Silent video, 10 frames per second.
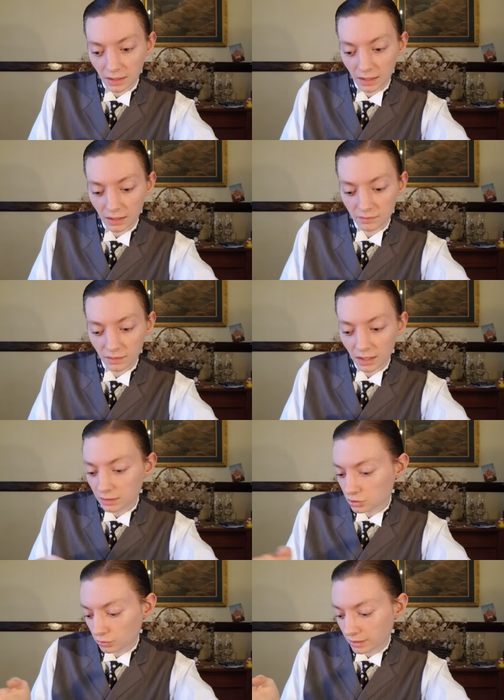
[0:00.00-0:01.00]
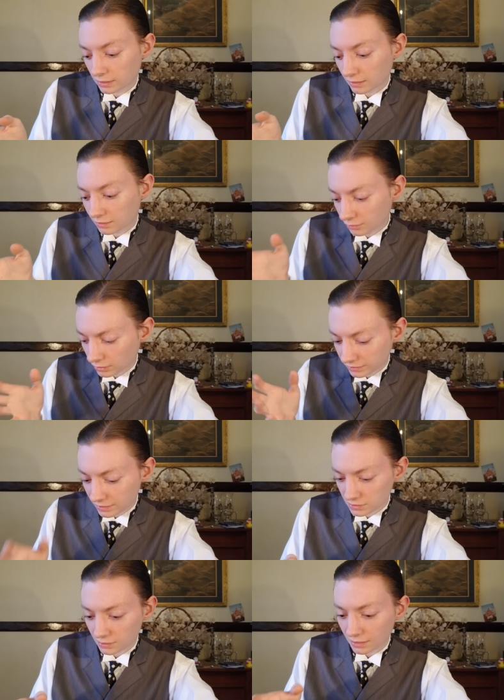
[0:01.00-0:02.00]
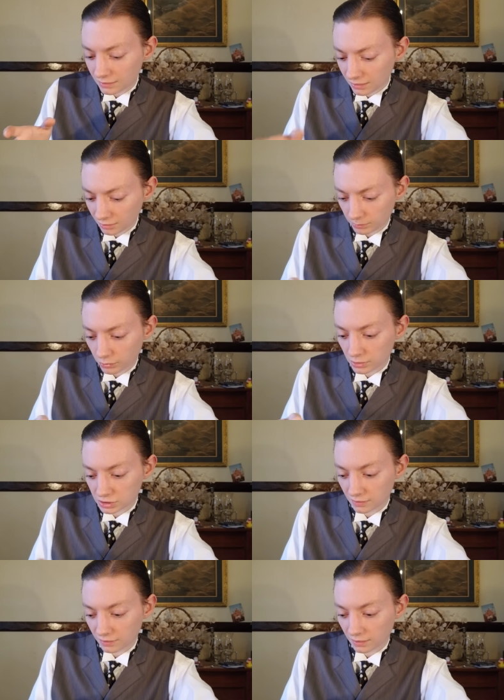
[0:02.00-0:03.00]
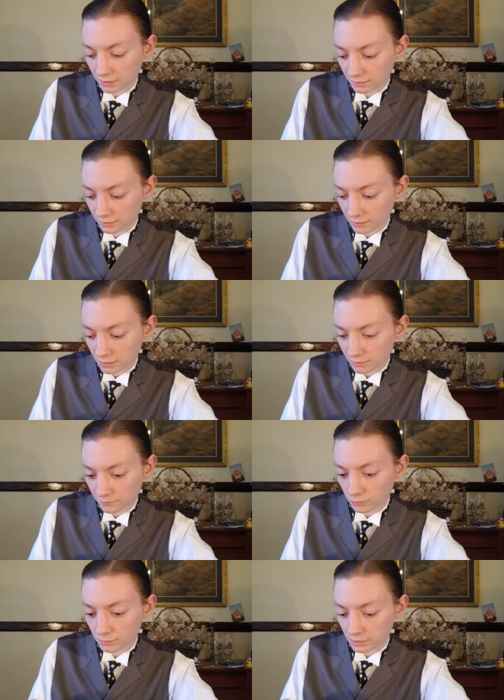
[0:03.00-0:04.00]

and uh, I enjoy it. And still a decent, a decent portion size for